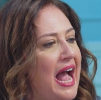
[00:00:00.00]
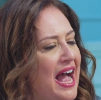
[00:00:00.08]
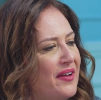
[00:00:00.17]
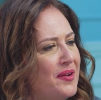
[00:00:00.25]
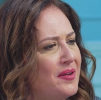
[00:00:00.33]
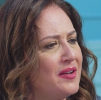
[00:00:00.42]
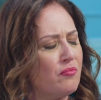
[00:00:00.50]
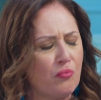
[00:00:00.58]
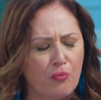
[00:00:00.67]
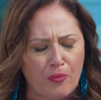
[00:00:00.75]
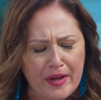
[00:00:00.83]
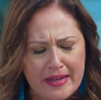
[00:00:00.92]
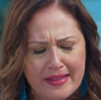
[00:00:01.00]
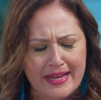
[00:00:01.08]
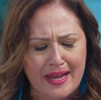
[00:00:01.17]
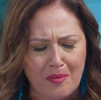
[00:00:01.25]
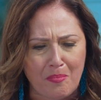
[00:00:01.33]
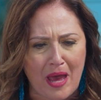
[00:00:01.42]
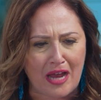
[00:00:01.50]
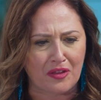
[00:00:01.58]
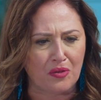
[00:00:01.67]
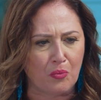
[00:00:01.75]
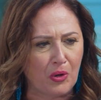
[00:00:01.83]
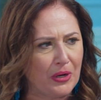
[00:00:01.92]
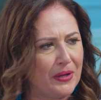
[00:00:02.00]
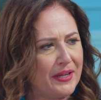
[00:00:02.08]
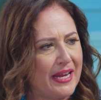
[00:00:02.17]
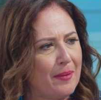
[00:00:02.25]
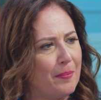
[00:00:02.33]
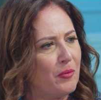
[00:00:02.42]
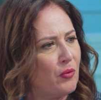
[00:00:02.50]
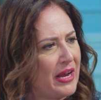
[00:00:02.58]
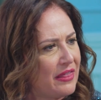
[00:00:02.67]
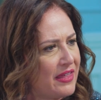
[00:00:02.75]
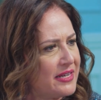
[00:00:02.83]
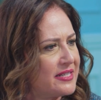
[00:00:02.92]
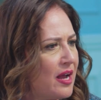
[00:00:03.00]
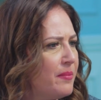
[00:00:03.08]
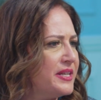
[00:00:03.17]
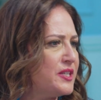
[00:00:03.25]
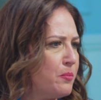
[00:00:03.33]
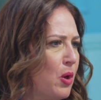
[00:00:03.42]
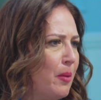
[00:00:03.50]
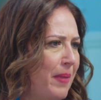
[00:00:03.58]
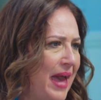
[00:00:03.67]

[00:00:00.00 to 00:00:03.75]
how to really impact the world. Great things come in small